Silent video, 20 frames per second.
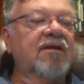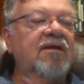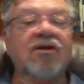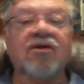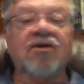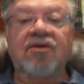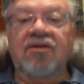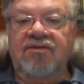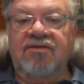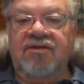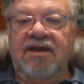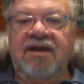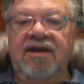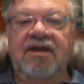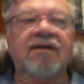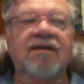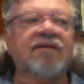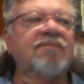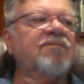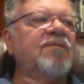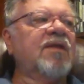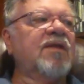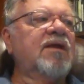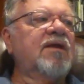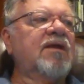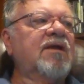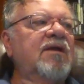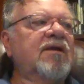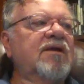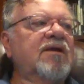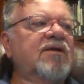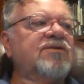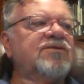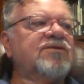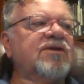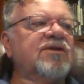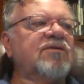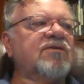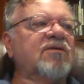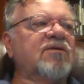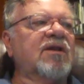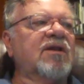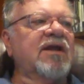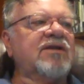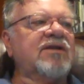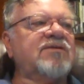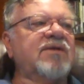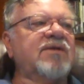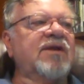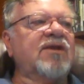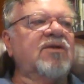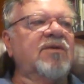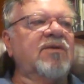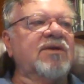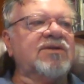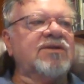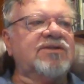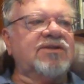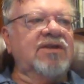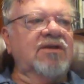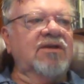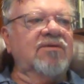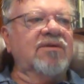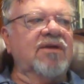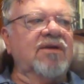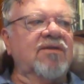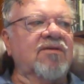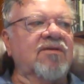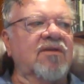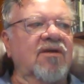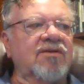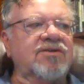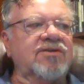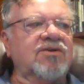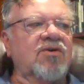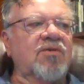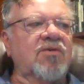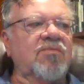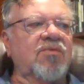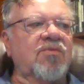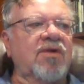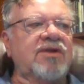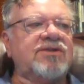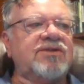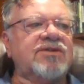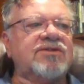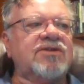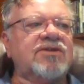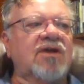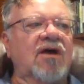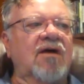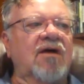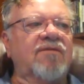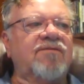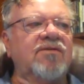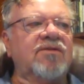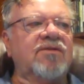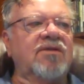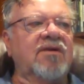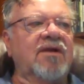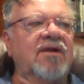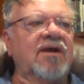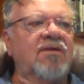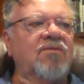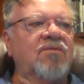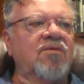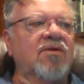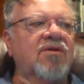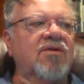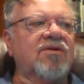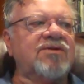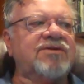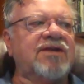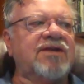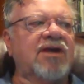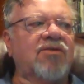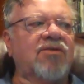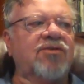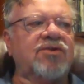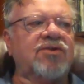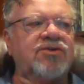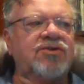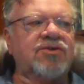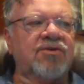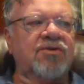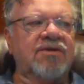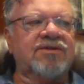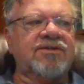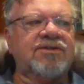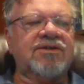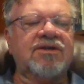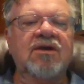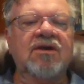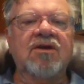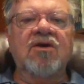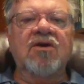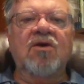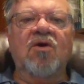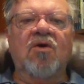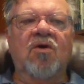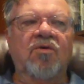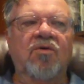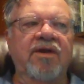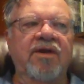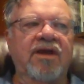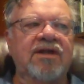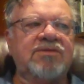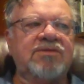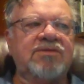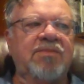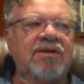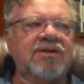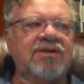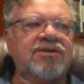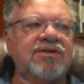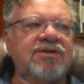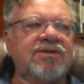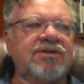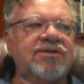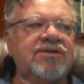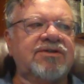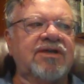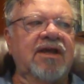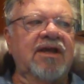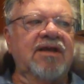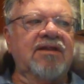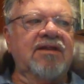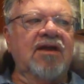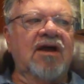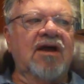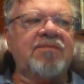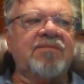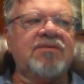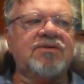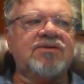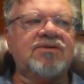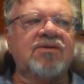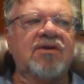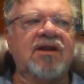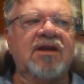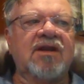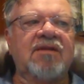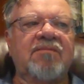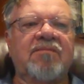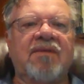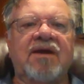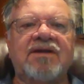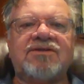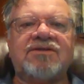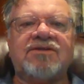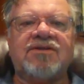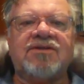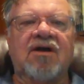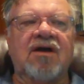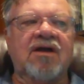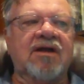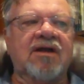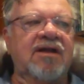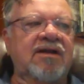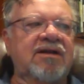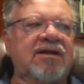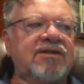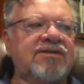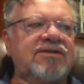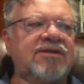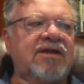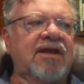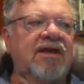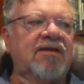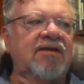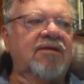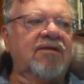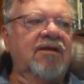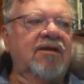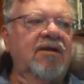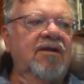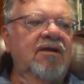A good thing. General Electric, U.S. Steel, and other large corporations offered their workers health insurance, old age pensions, and the opportunity to buy stock at a discount.